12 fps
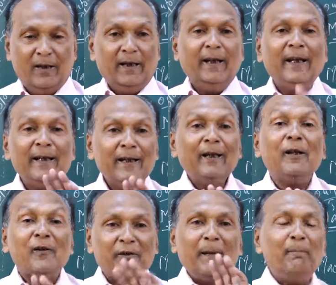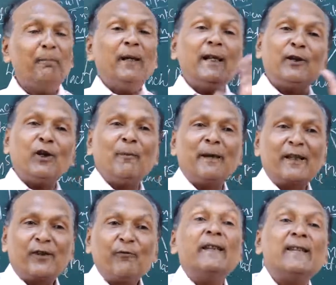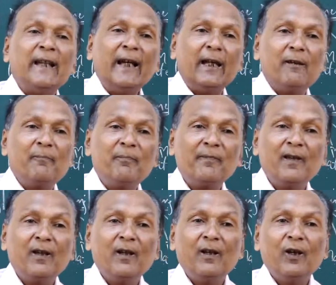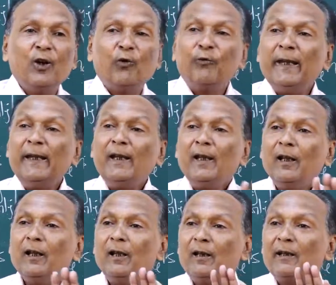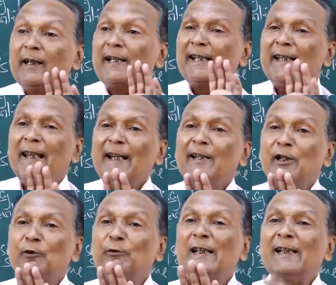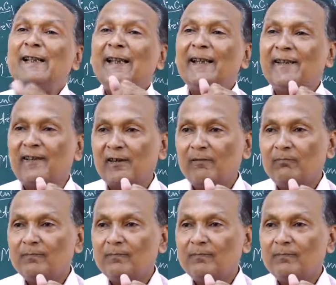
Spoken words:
In simple economics, we say we create utilities,